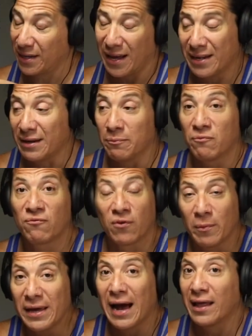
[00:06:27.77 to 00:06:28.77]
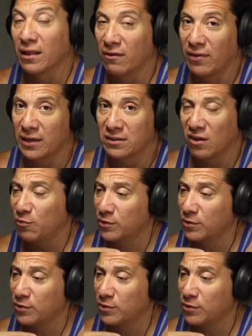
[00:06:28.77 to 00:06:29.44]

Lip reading: and for me, I love that stuff.